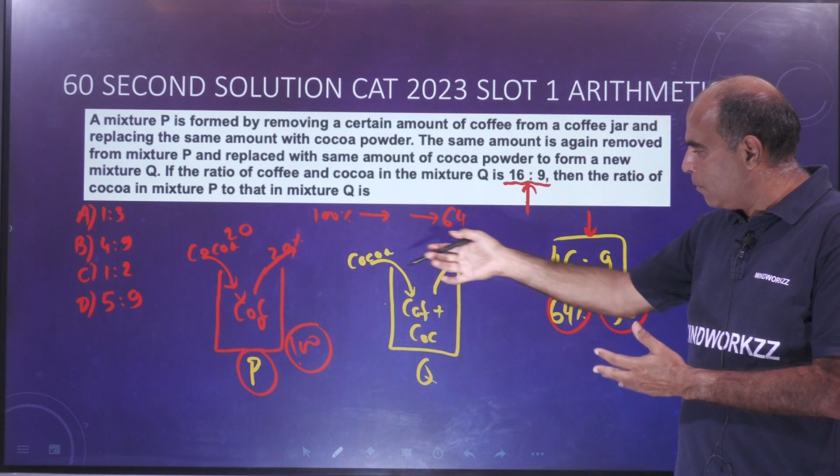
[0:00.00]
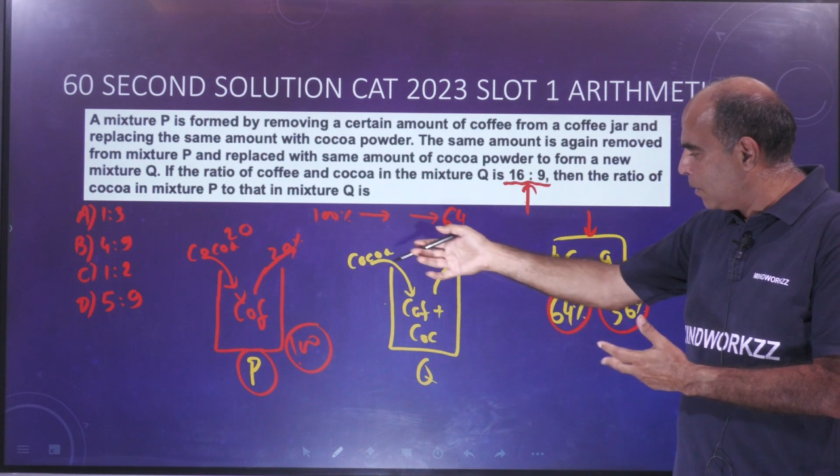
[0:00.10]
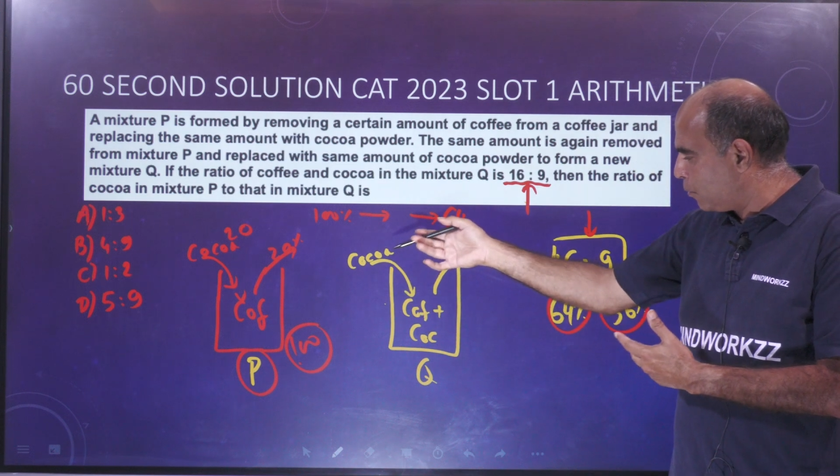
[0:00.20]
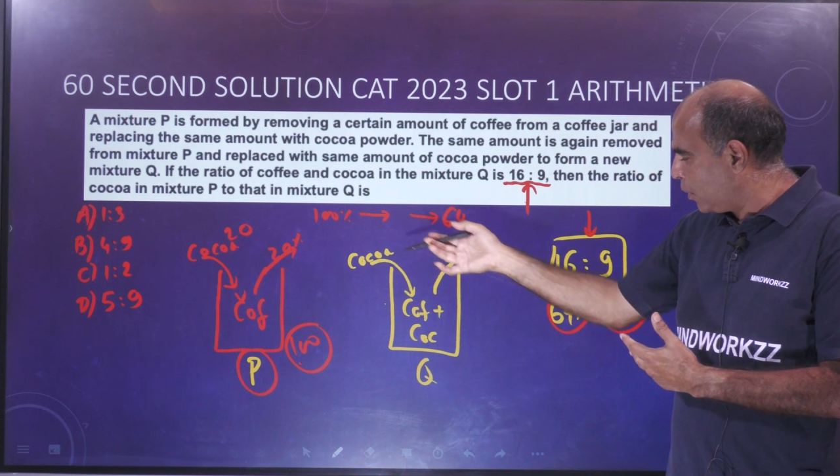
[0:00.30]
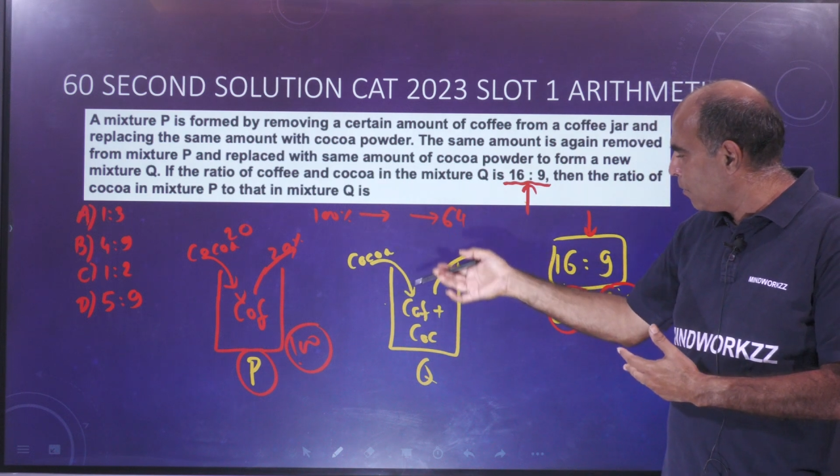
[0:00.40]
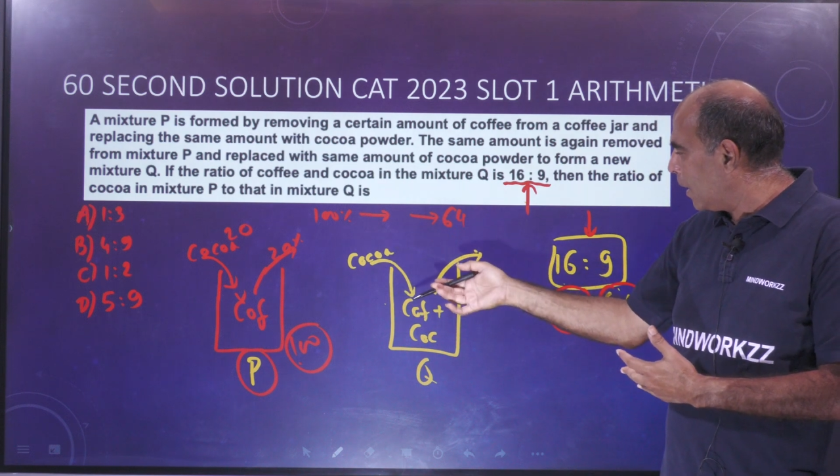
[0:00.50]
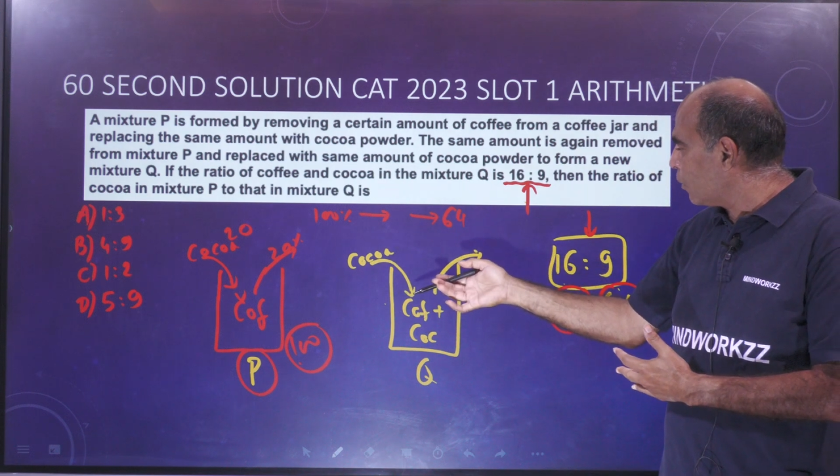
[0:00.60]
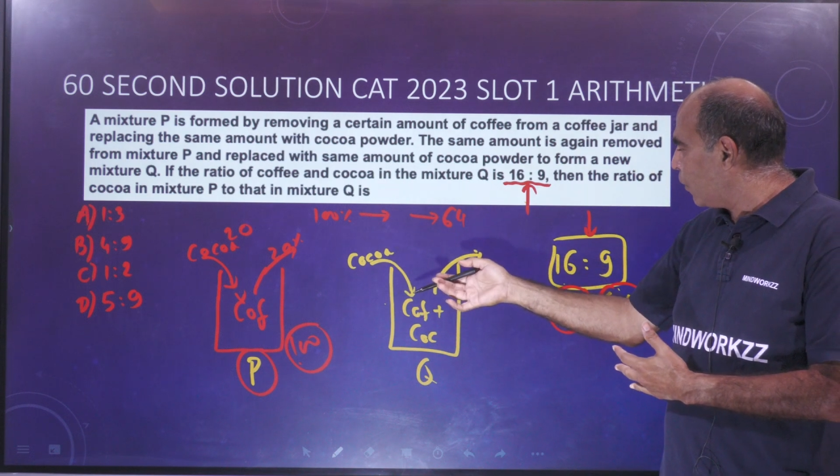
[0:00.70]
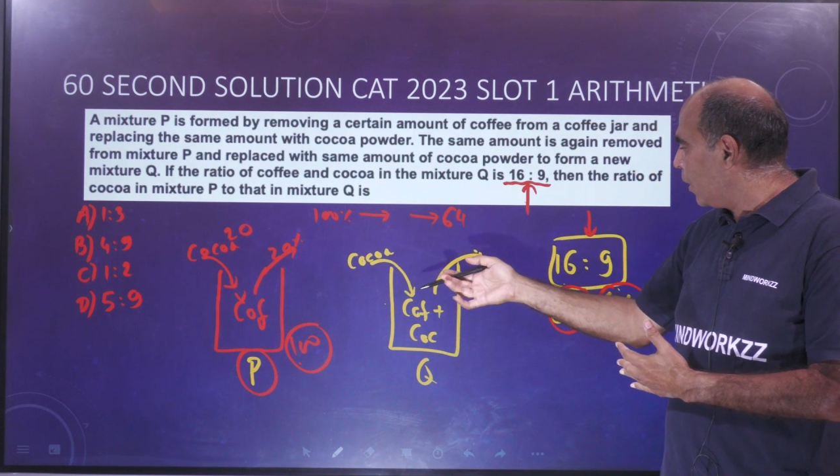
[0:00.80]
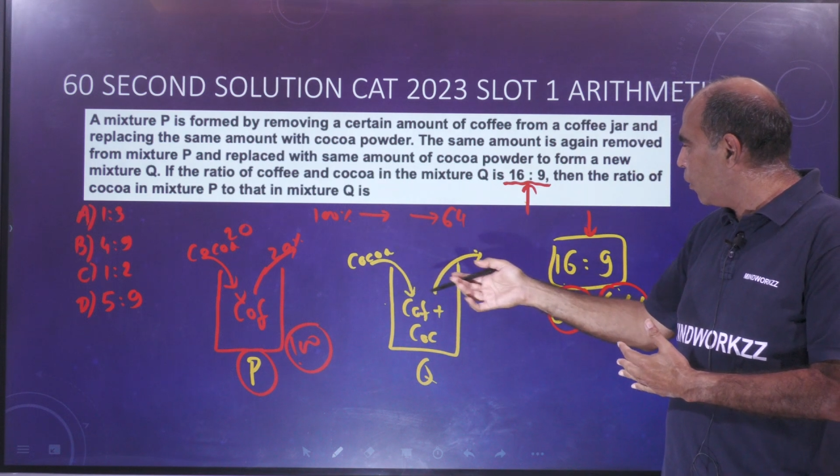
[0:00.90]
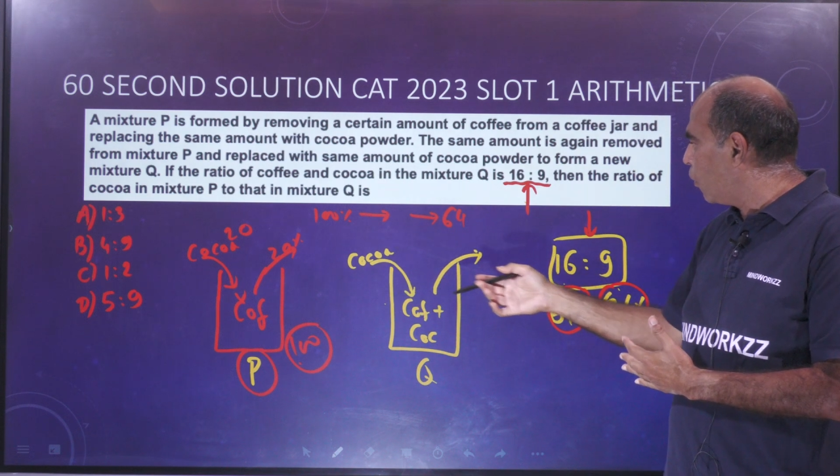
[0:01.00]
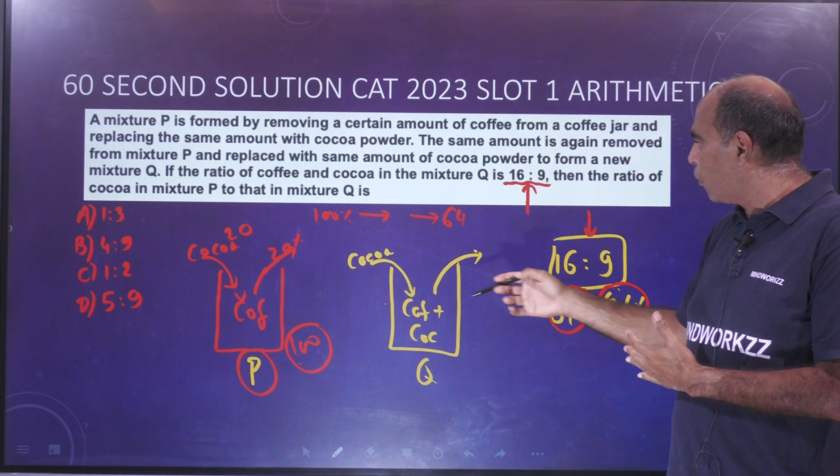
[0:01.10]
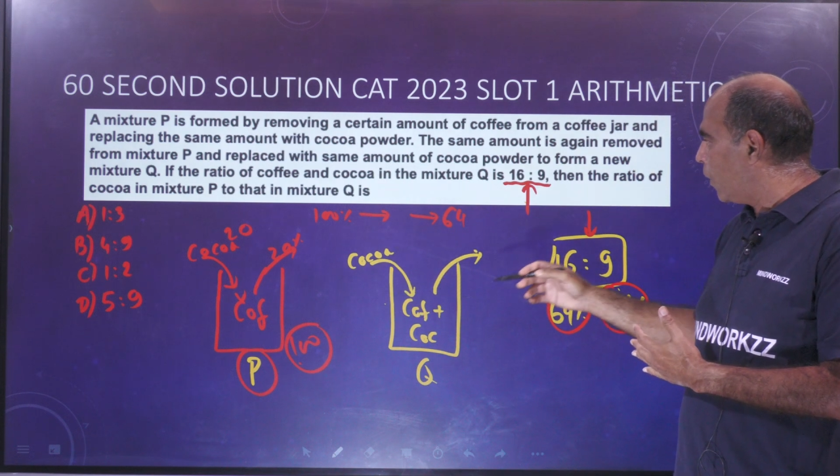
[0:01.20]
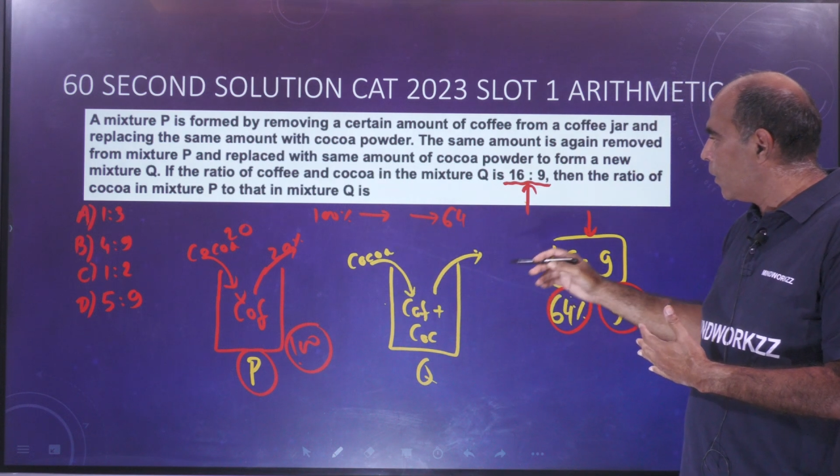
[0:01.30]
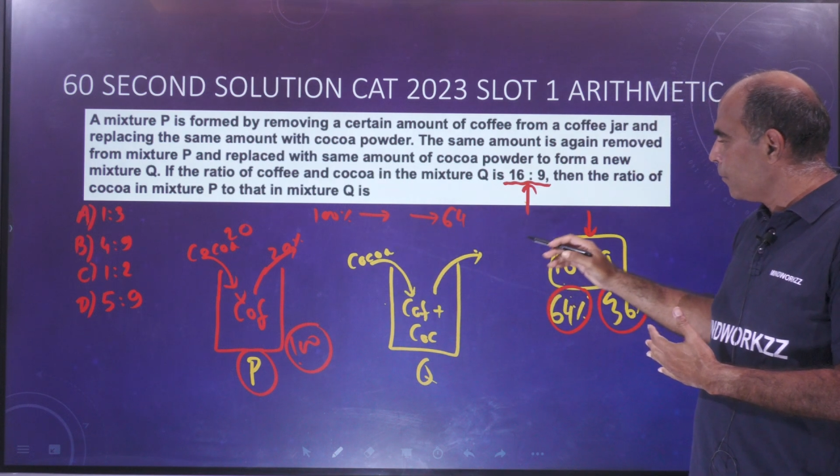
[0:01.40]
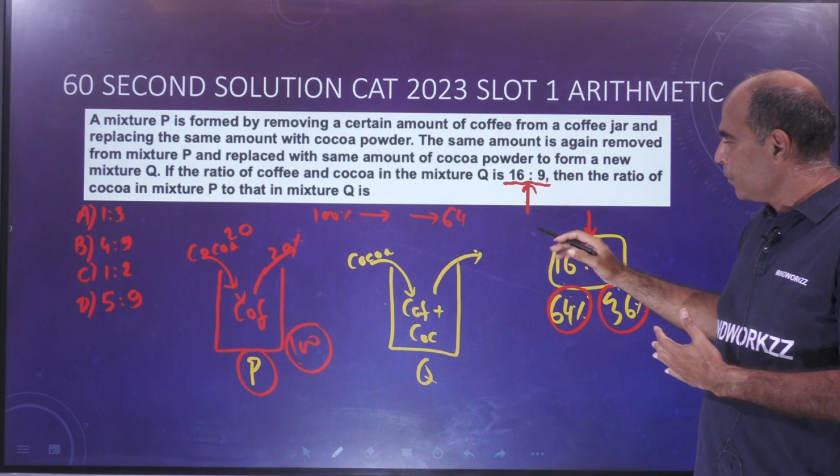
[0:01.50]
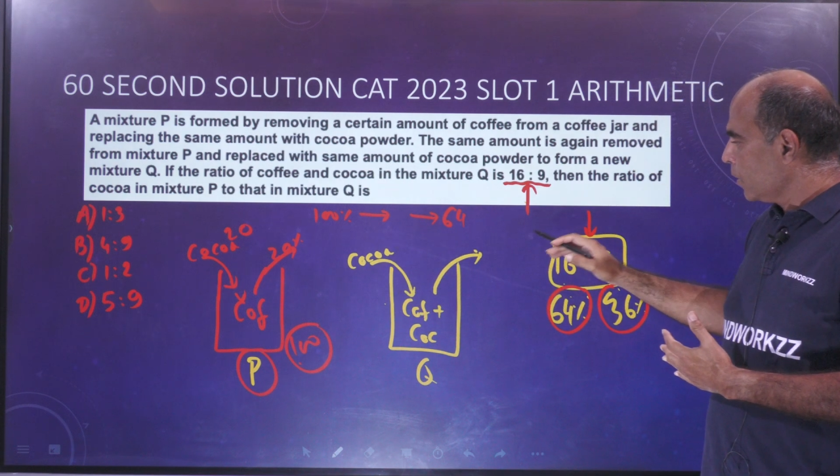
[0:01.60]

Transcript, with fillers: but putting back 20 cocoa.